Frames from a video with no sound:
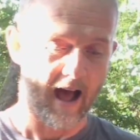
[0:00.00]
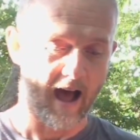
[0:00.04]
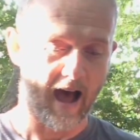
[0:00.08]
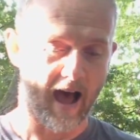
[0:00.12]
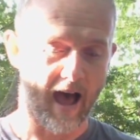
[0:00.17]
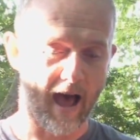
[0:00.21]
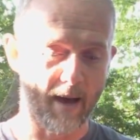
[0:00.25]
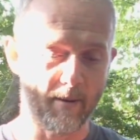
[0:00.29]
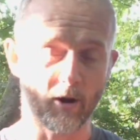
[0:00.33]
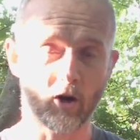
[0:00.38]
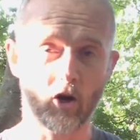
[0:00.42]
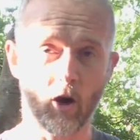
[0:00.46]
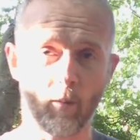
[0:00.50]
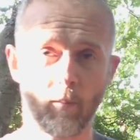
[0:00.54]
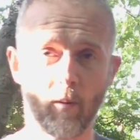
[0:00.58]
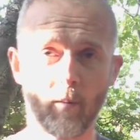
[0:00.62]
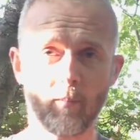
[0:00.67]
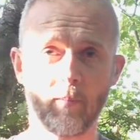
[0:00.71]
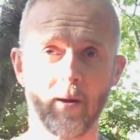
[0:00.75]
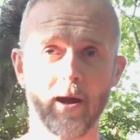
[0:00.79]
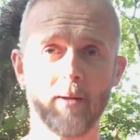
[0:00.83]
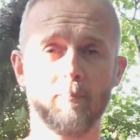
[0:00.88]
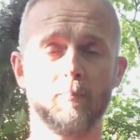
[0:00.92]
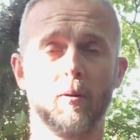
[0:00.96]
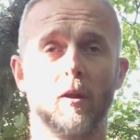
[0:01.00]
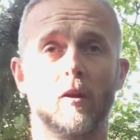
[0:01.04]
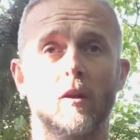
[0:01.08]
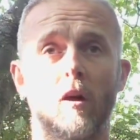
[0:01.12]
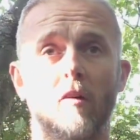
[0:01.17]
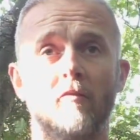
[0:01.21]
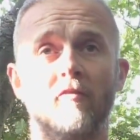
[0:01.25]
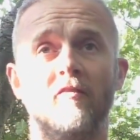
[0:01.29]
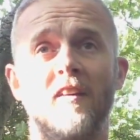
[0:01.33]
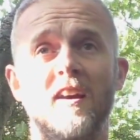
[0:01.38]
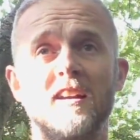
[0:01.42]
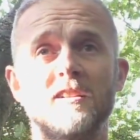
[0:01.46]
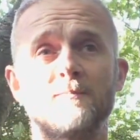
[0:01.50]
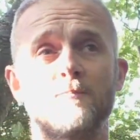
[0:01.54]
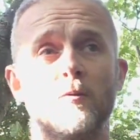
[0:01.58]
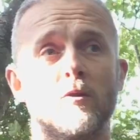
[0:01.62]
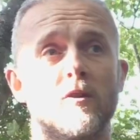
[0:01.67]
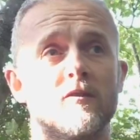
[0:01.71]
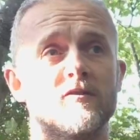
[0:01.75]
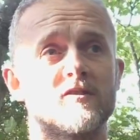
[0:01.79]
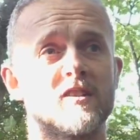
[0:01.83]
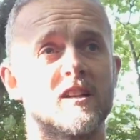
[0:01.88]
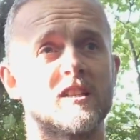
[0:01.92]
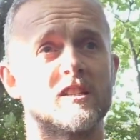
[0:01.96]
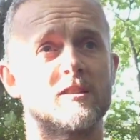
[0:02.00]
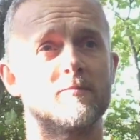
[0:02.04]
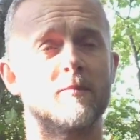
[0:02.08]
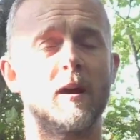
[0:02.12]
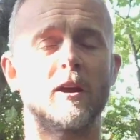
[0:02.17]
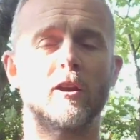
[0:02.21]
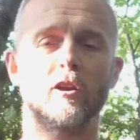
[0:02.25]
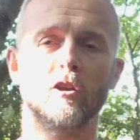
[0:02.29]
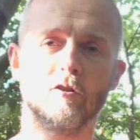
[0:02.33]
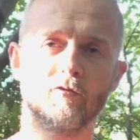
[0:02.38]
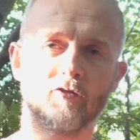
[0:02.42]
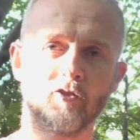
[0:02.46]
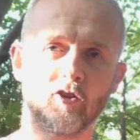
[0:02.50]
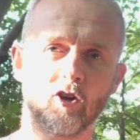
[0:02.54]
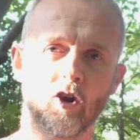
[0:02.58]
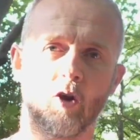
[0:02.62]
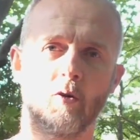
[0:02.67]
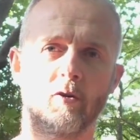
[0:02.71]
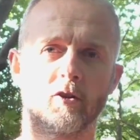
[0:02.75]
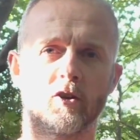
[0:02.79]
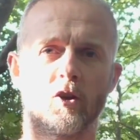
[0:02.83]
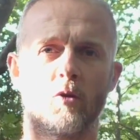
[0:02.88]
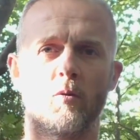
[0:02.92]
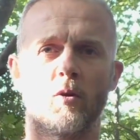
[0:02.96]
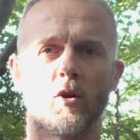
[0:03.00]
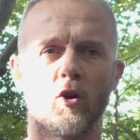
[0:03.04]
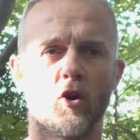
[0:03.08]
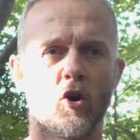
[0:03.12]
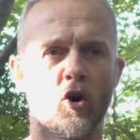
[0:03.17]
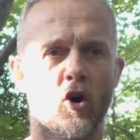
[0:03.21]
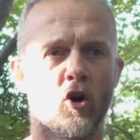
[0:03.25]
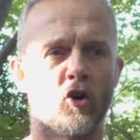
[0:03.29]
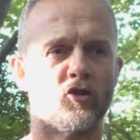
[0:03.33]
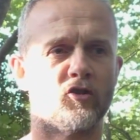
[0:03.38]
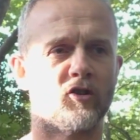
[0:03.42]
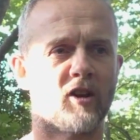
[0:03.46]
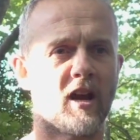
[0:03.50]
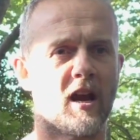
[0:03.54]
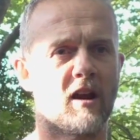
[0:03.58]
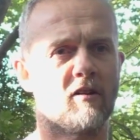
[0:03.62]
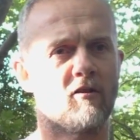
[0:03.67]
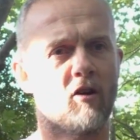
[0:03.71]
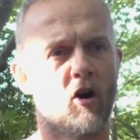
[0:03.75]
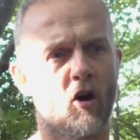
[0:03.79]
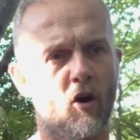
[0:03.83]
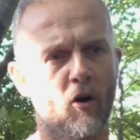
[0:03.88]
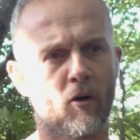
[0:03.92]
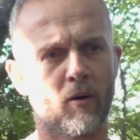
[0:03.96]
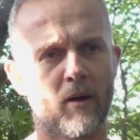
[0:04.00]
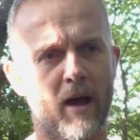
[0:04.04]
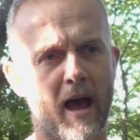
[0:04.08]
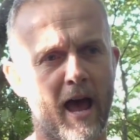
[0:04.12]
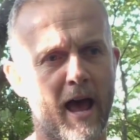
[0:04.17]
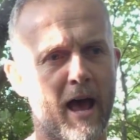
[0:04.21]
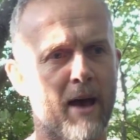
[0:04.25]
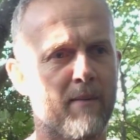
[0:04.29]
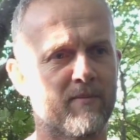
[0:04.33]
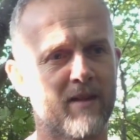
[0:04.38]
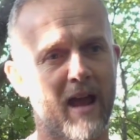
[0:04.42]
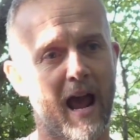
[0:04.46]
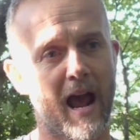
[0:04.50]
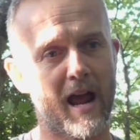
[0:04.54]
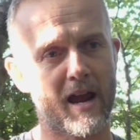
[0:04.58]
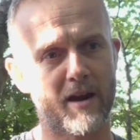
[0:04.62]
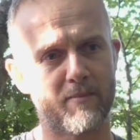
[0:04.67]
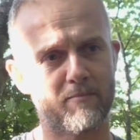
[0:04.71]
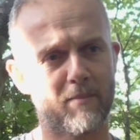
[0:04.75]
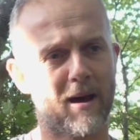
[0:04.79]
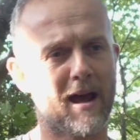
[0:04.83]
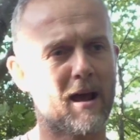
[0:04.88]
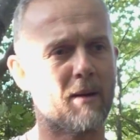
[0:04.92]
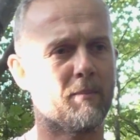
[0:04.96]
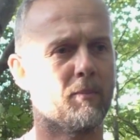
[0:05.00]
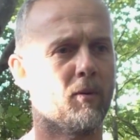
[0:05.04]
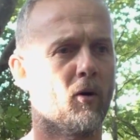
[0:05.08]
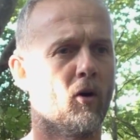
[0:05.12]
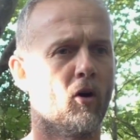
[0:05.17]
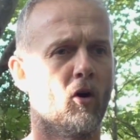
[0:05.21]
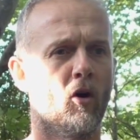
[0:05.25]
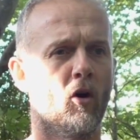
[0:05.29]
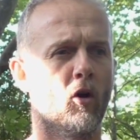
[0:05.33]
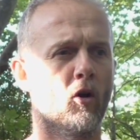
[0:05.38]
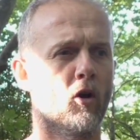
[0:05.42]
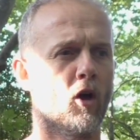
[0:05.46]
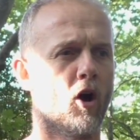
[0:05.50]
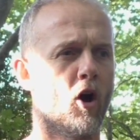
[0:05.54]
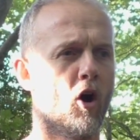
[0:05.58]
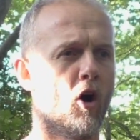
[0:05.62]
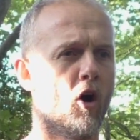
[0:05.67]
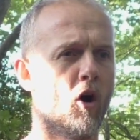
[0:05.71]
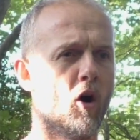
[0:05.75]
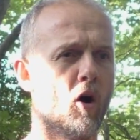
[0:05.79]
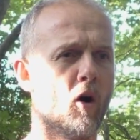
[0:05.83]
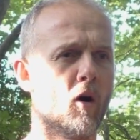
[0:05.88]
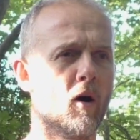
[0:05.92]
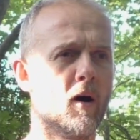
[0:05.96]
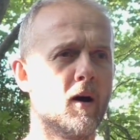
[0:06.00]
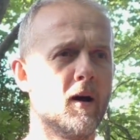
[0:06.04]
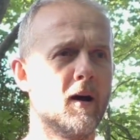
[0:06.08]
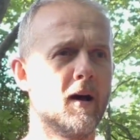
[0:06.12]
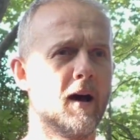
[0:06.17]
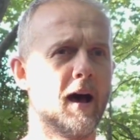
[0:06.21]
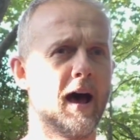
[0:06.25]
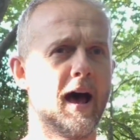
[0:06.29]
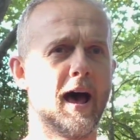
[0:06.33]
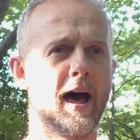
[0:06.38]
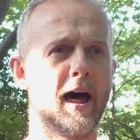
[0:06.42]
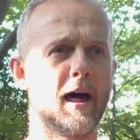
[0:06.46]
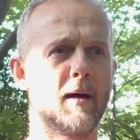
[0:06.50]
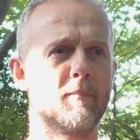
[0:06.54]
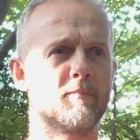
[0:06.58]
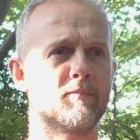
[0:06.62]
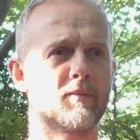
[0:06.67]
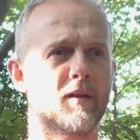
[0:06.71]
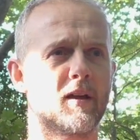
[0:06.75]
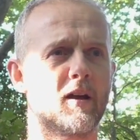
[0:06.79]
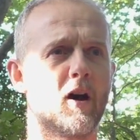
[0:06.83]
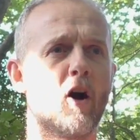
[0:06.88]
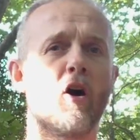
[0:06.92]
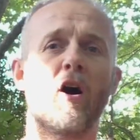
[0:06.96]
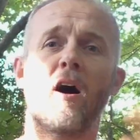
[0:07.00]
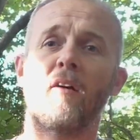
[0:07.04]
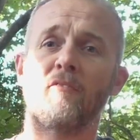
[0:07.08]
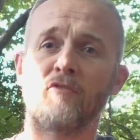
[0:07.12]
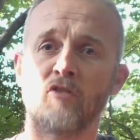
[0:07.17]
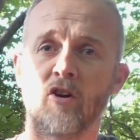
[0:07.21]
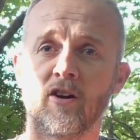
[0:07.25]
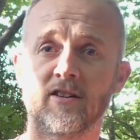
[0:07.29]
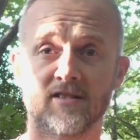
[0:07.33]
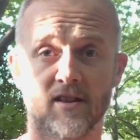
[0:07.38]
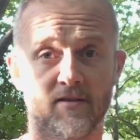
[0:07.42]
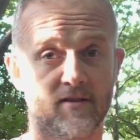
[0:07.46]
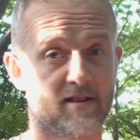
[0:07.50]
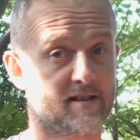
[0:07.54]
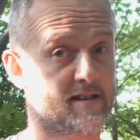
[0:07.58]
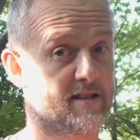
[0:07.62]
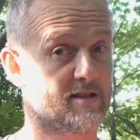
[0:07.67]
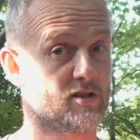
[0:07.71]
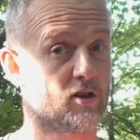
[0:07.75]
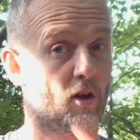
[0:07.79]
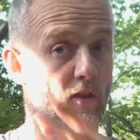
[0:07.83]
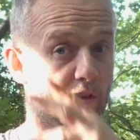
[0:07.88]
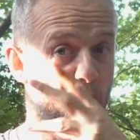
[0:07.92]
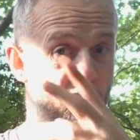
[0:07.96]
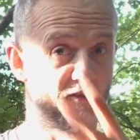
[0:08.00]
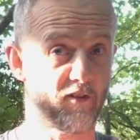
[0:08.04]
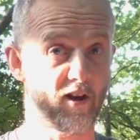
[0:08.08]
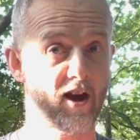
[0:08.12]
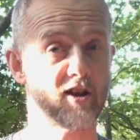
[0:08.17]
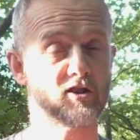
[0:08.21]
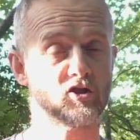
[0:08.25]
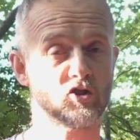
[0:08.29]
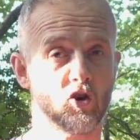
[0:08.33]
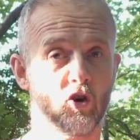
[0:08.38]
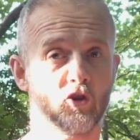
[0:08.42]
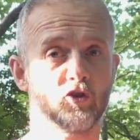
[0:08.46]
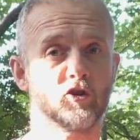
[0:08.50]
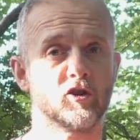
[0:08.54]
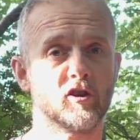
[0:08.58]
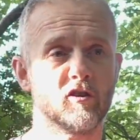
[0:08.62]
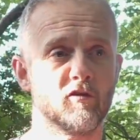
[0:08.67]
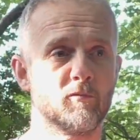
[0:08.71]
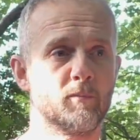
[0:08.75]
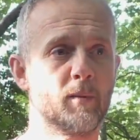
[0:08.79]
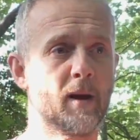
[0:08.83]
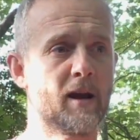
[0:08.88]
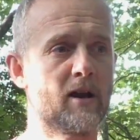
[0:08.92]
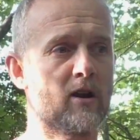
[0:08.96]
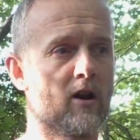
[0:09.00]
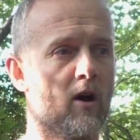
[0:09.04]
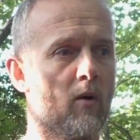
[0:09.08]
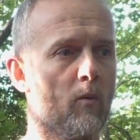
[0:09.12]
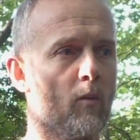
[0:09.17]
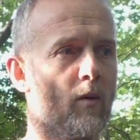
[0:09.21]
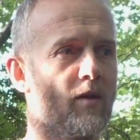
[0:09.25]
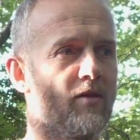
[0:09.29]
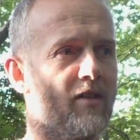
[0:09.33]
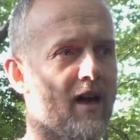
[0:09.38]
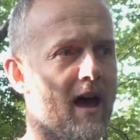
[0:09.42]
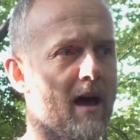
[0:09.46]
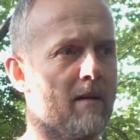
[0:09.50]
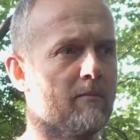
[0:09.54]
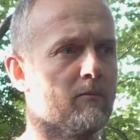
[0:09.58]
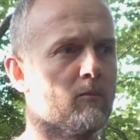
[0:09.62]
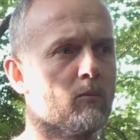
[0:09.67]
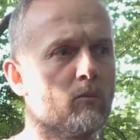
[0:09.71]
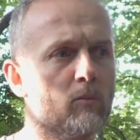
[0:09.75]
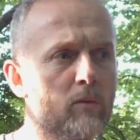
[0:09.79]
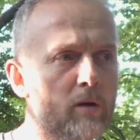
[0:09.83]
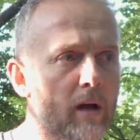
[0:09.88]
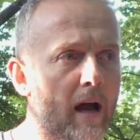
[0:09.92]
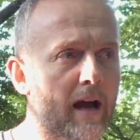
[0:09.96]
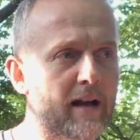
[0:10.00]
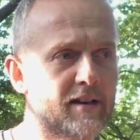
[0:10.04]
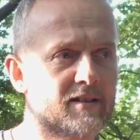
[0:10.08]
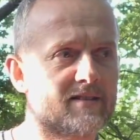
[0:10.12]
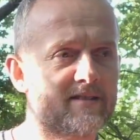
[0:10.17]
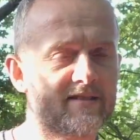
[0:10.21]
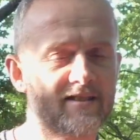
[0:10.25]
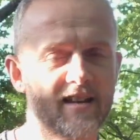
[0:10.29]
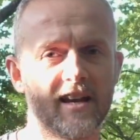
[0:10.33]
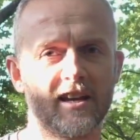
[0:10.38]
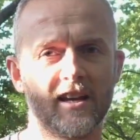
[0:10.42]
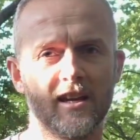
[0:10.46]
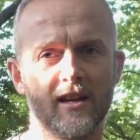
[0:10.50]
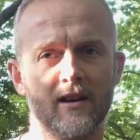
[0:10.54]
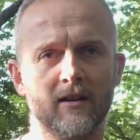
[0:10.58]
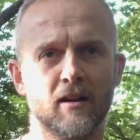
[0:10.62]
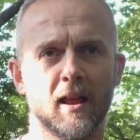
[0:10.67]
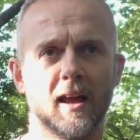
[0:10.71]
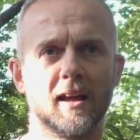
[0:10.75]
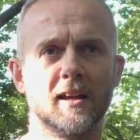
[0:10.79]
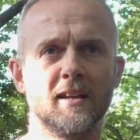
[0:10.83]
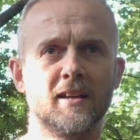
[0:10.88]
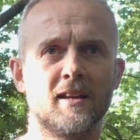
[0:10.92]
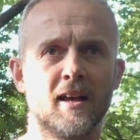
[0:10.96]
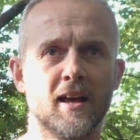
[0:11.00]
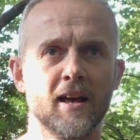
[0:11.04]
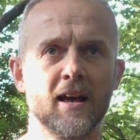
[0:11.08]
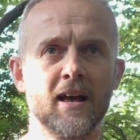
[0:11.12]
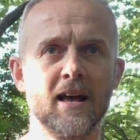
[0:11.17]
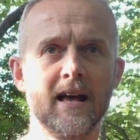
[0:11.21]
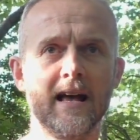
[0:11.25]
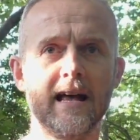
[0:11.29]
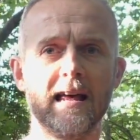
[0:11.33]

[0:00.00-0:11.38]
Uh, a couple of people on Facebook have said to me, I'd love to go and do a course here, or um, I admire Paul, or um, oh, I've noticed that this is not the first course that you've been on with them. I take it you like it.